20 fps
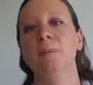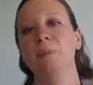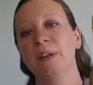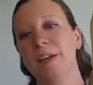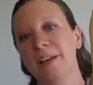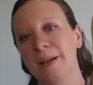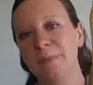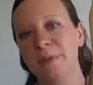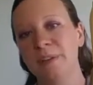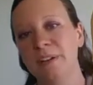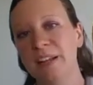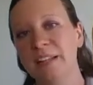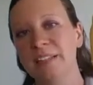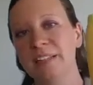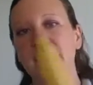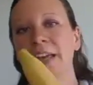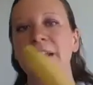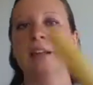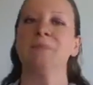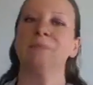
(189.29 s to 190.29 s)
pick up your
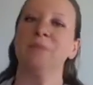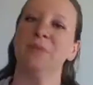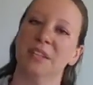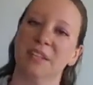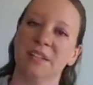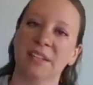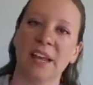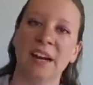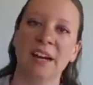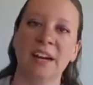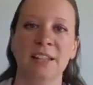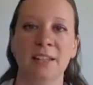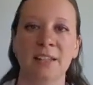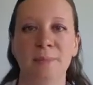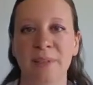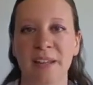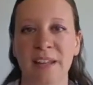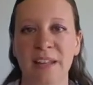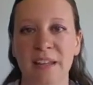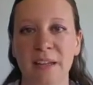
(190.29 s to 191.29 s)
next item, set it on the
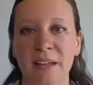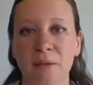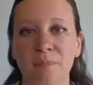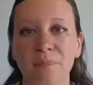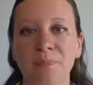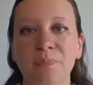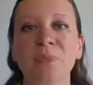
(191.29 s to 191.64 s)
blanket.